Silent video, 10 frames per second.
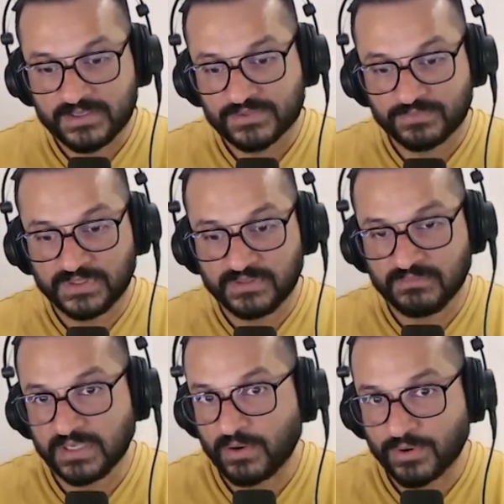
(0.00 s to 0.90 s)
So
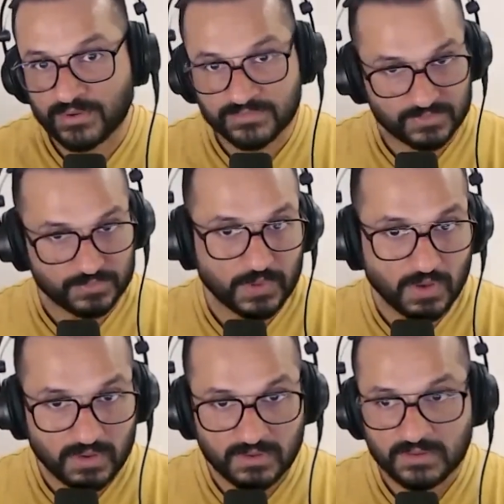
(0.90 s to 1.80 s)
we get on a Zoom
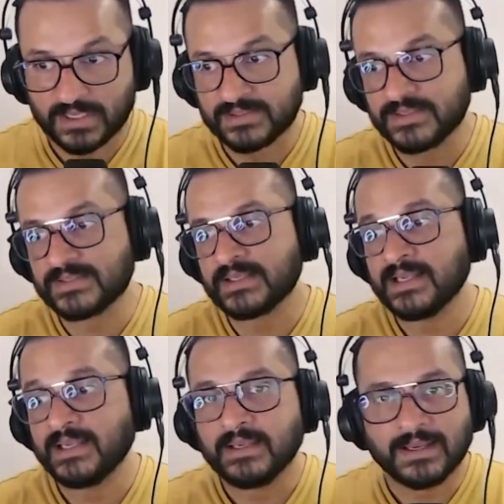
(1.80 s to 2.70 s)
call like this
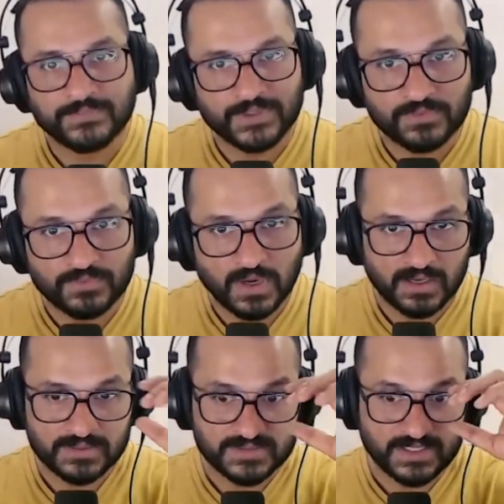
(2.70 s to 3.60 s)
and we do our
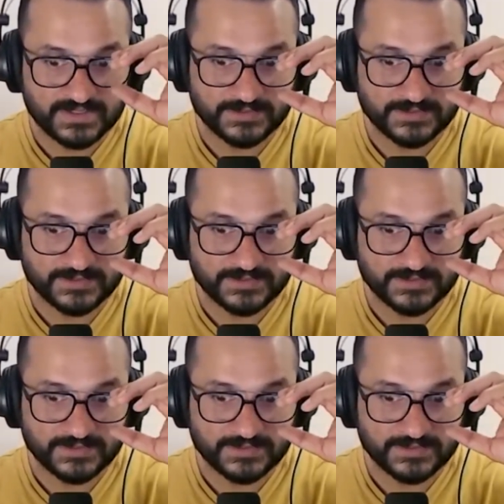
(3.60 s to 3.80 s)
sessions.